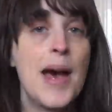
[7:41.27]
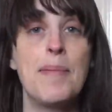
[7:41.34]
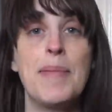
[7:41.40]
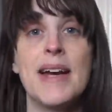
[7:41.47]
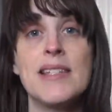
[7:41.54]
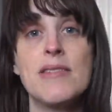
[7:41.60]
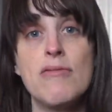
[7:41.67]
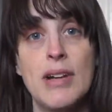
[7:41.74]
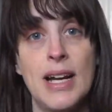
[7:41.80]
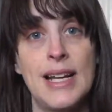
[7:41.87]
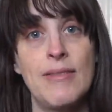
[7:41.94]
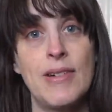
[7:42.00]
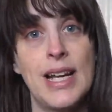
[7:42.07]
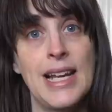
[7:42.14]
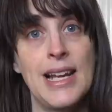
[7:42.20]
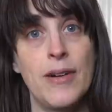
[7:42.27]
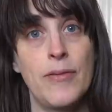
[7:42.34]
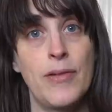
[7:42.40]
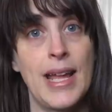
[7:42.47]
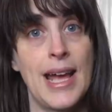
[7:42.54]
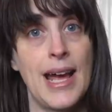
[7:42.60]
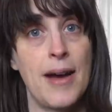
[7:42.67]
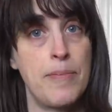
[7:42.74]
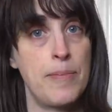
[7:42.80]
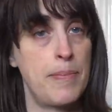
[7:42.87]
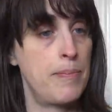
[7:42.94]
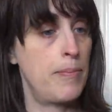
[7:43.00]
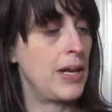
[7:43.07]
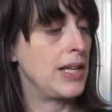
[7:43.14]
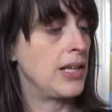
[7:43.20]
But it's really, really lovely. I've
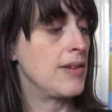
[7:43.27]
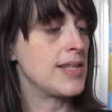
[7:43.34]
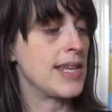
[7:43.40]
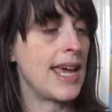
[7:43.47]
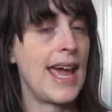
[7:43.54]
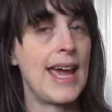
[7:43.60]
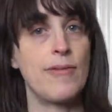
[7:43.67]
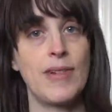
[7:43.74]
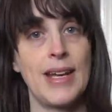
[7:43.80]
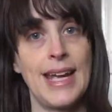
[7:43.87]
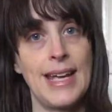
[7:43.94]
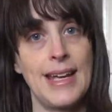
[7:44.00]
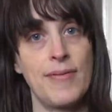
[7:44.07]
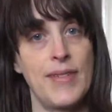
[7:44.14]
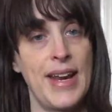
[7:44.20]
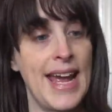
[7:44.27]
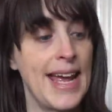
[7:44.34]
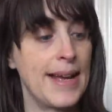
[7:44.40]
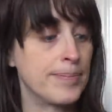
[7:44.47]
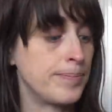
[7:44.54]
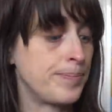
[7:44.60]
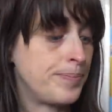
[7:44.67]
been using it every evening.